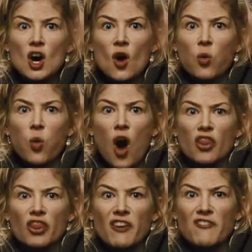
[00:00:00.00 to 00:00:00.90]
she
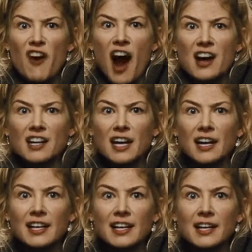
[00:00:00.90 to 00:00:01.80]
contacted the
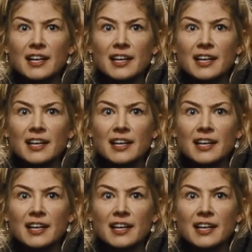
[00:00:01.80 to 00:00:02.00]
authorities and